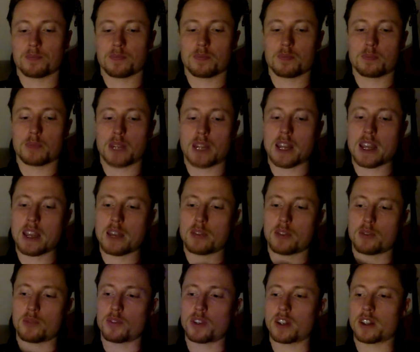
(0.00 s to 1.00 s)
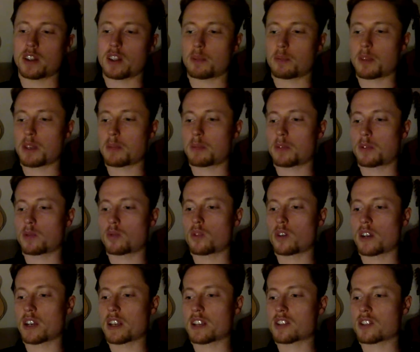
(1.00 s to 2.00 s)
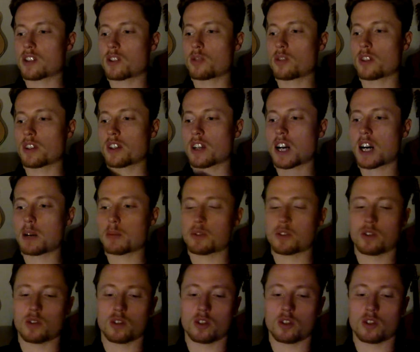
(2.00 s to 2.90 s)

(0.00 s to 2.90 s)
But I have the feeling that people who are excluding carbs